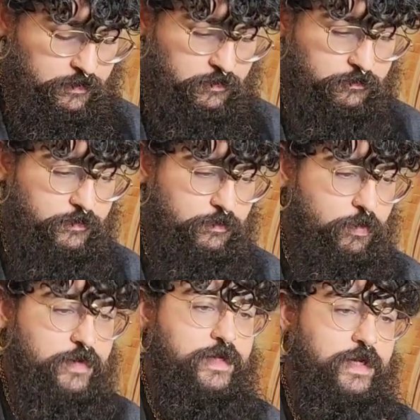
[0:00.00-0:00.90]

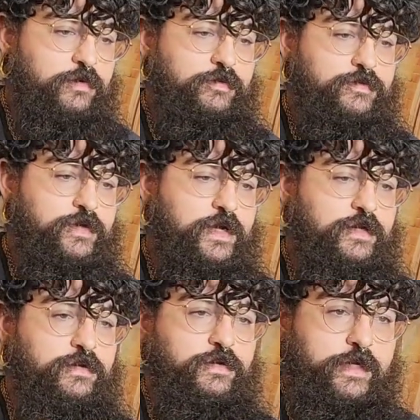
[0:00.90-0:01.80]
One day you've
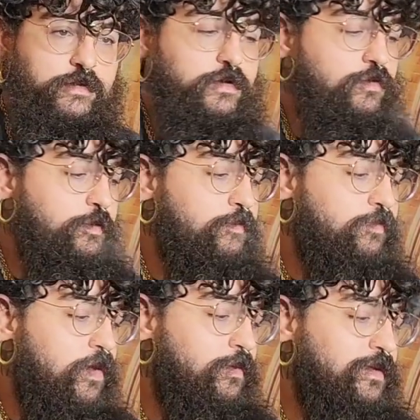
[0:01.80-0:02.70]
decided you've been
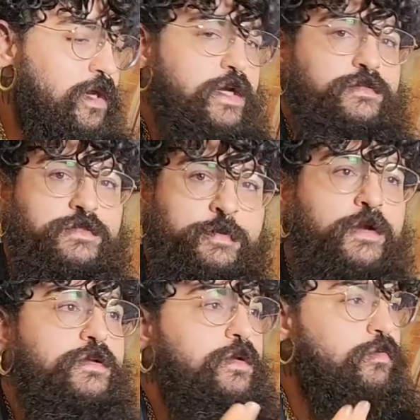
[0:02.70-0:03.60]
following the guidance of
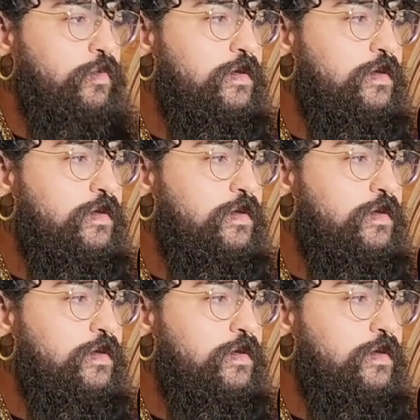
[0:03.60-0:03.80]
Spirit, and